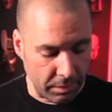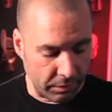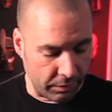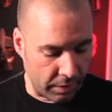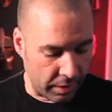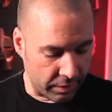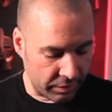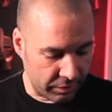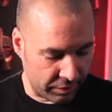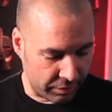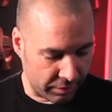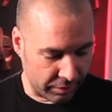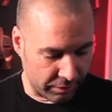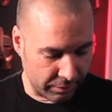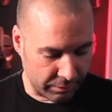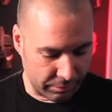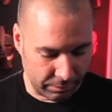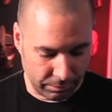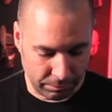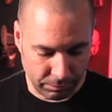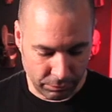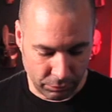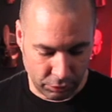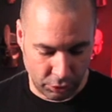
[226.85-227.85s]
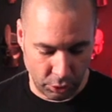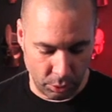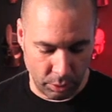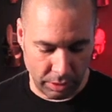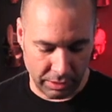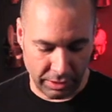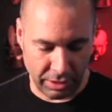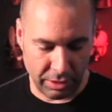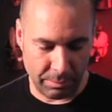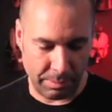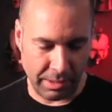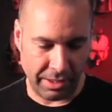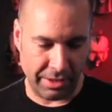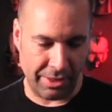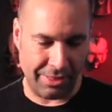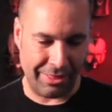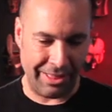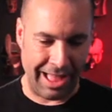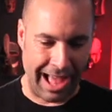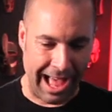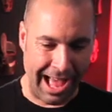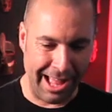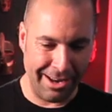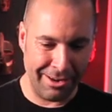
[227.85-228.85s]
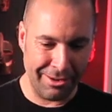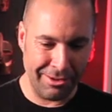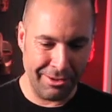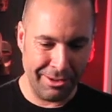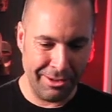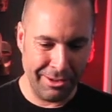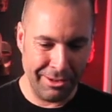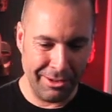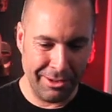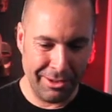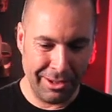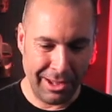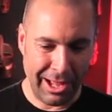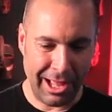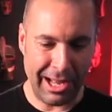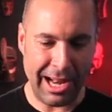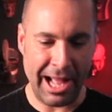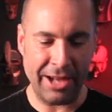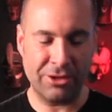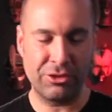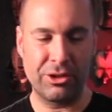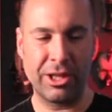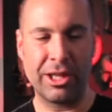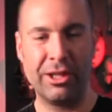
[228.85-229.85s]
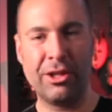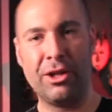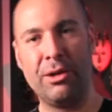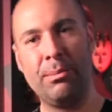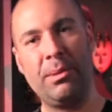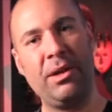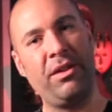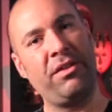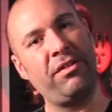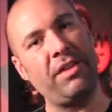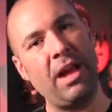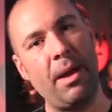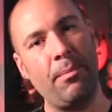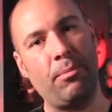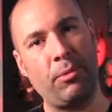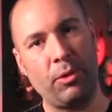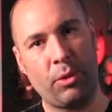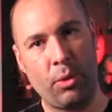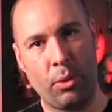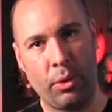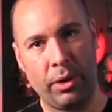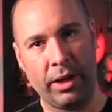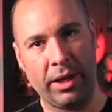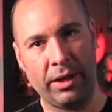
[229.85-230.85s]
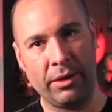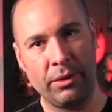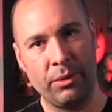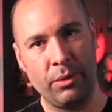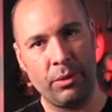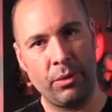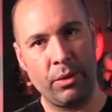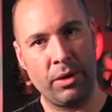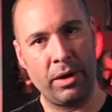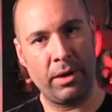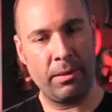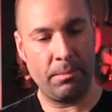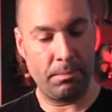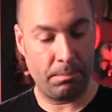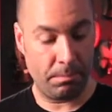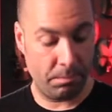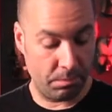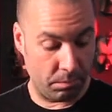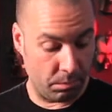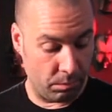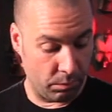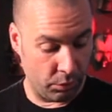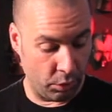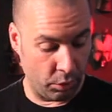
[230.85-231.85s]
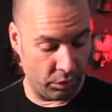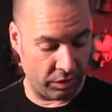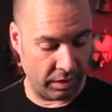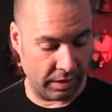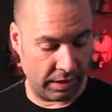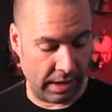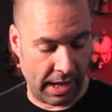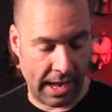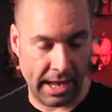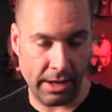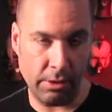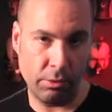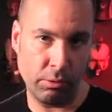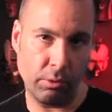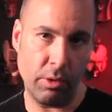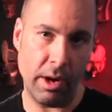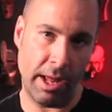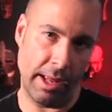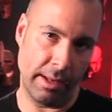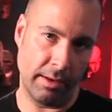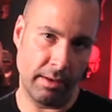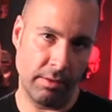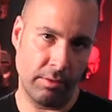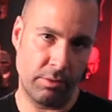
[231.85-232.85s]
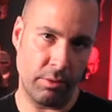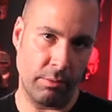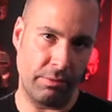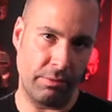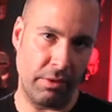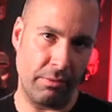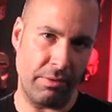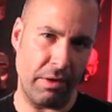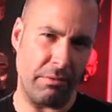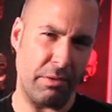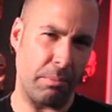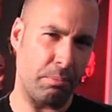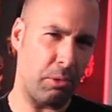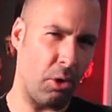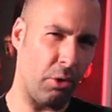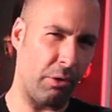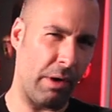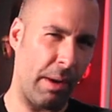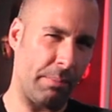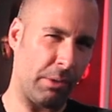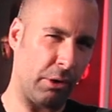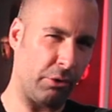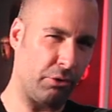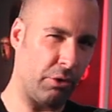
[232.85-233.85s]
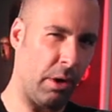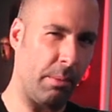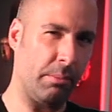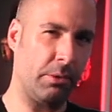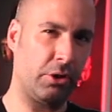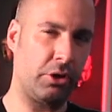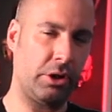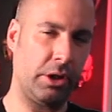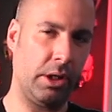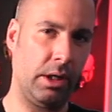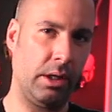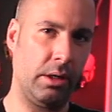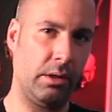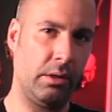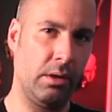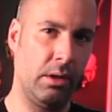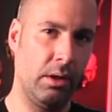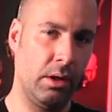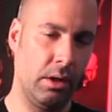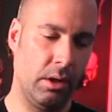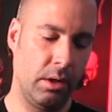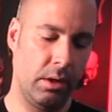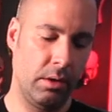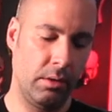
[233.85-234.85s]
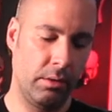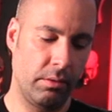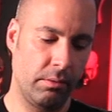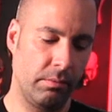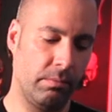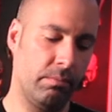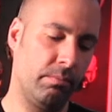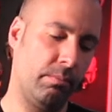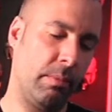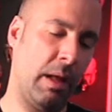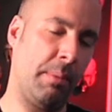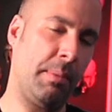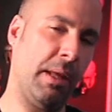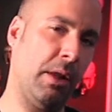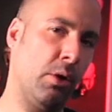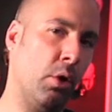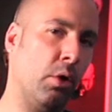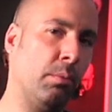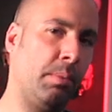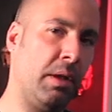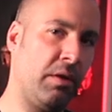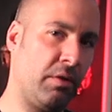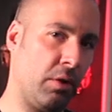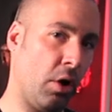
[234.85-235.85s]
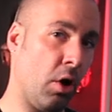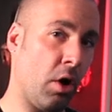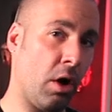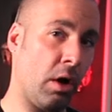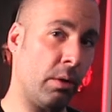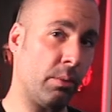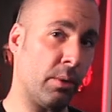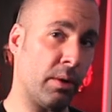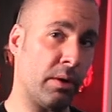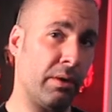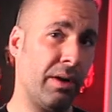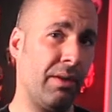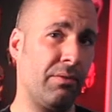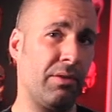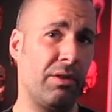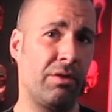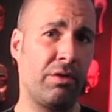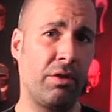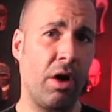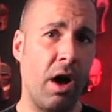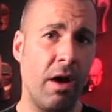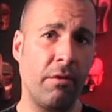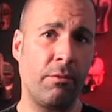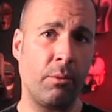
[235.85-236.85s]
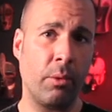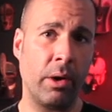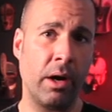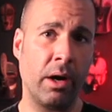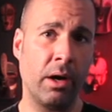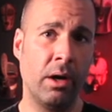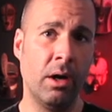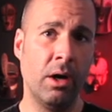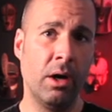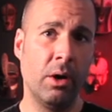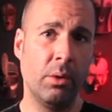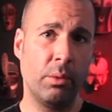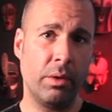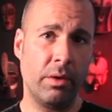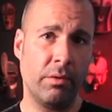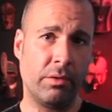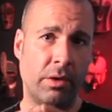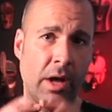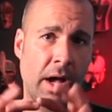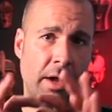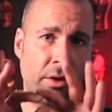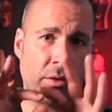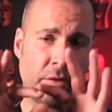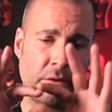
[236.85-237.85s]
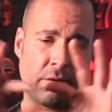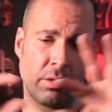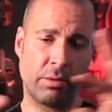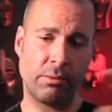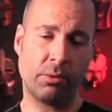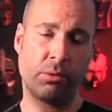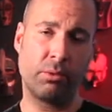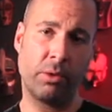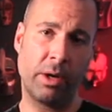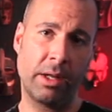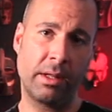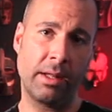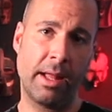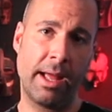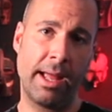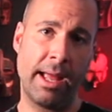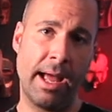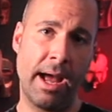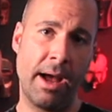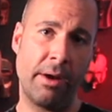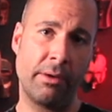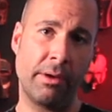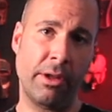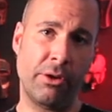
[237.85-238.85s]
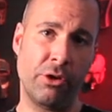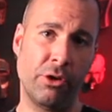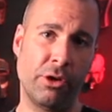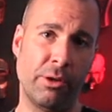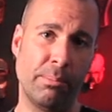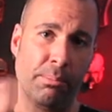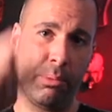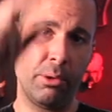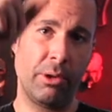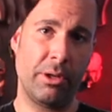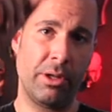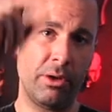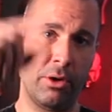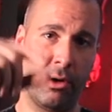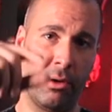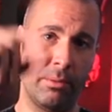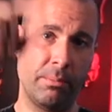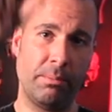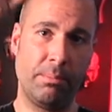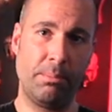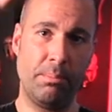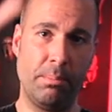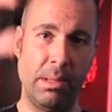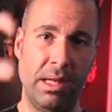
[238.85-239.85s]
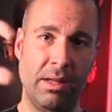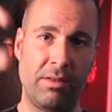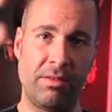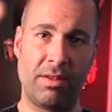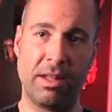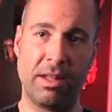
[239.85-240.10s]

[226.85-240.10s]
of us do a little bit of that and actually a little bit of step recording or using a grid. So if you've ever programmed the drum machine, maybe an old piece of hardware or even software, where you've got your sort of grid layout and you could put your beats